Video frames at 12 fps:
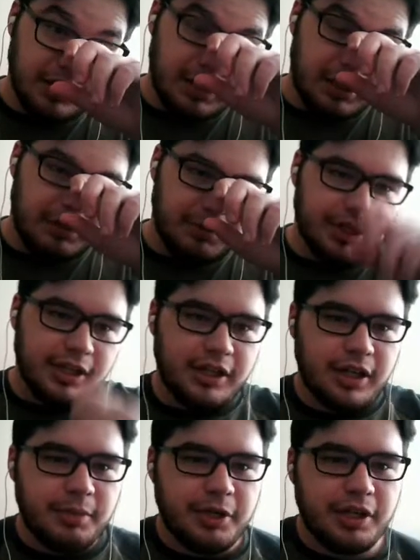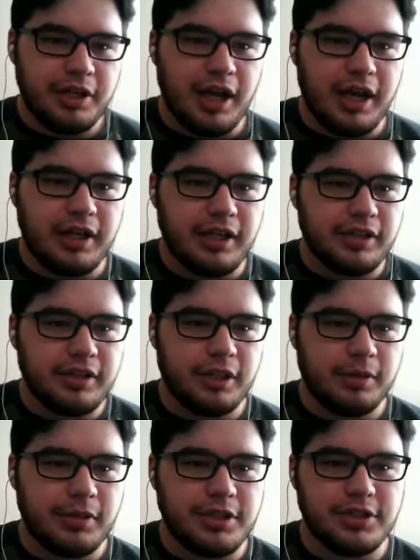It can come in, I can click
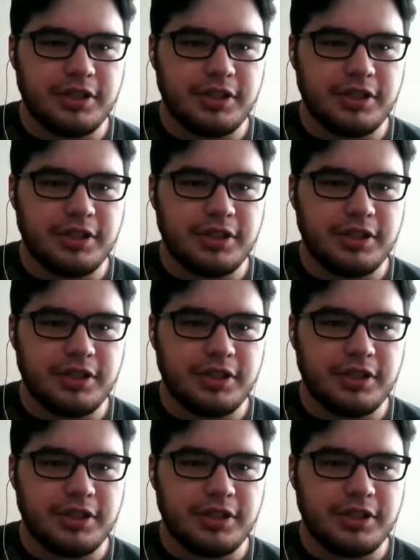Double Edge,